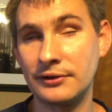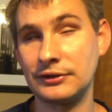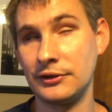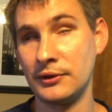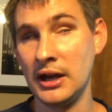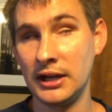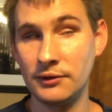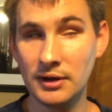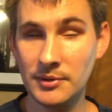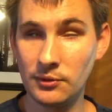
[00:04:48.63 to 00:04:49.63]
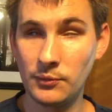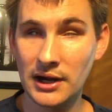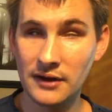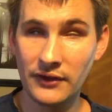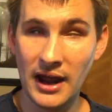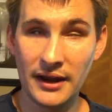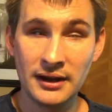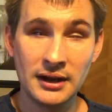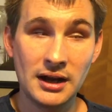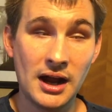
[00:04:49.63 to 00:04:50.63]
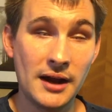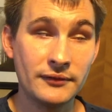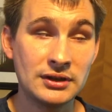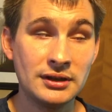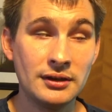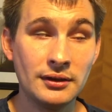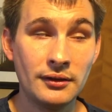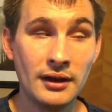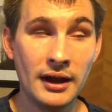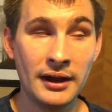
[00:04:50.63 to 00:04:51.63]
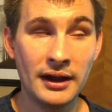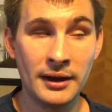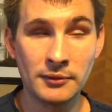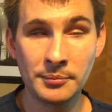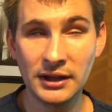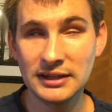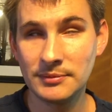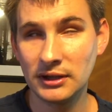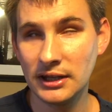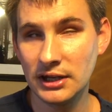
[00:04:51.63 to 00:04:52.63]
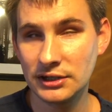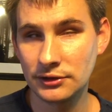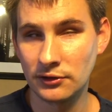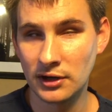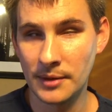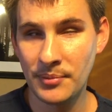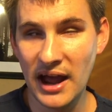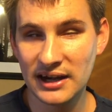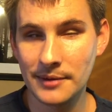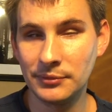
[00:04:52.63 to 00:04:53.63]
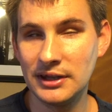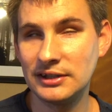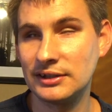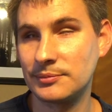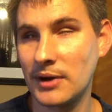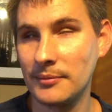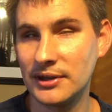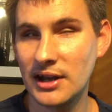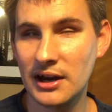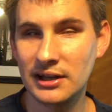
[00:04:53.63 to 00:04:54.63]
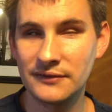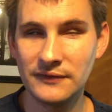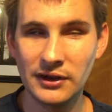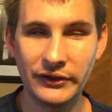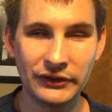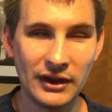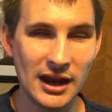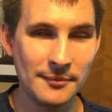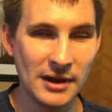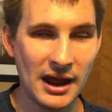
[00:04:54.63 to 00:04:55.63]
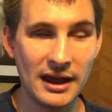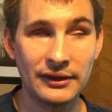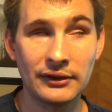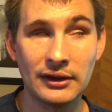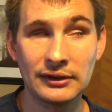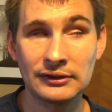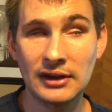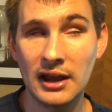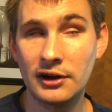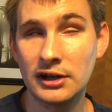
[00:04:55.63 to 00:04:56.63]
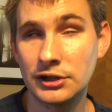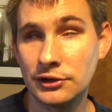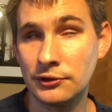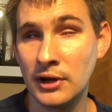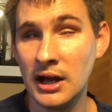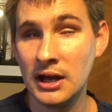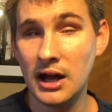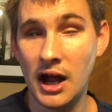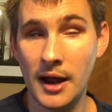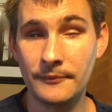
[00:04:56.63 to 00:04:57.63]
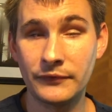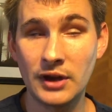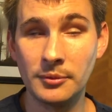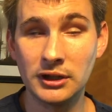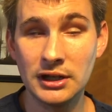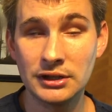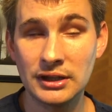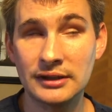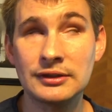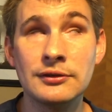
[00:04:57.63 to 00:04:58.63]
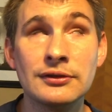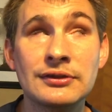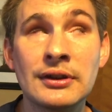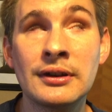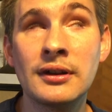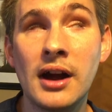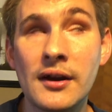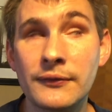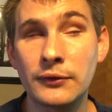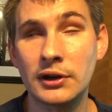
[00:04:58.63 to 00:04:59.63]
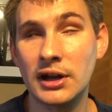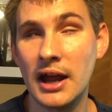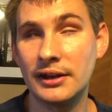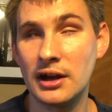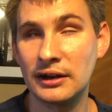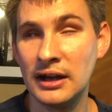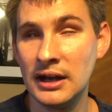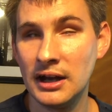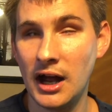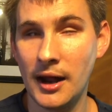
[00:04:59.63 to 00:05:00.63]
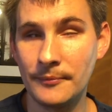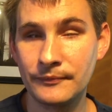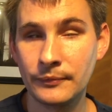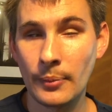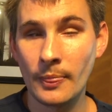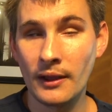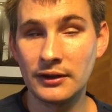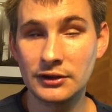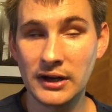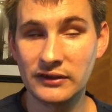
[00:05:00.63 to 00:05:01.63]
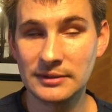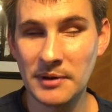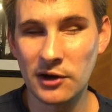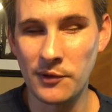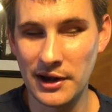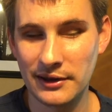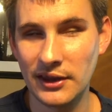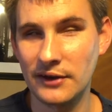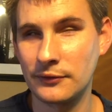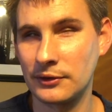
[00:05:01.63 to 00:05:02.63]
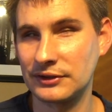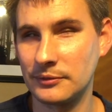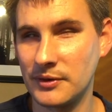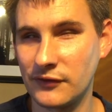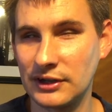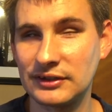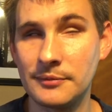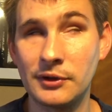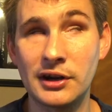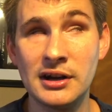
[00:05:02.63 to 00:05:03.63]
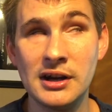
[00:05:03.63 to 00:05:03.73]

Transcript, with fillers: So you want to be aware of that. Uh, a replacement leash or a backup leash is probably not going to feel the same as a standard issue um, double leash that's used uh, for a guide dog. Um, unless you have a spare one, then of course it'll be very similar.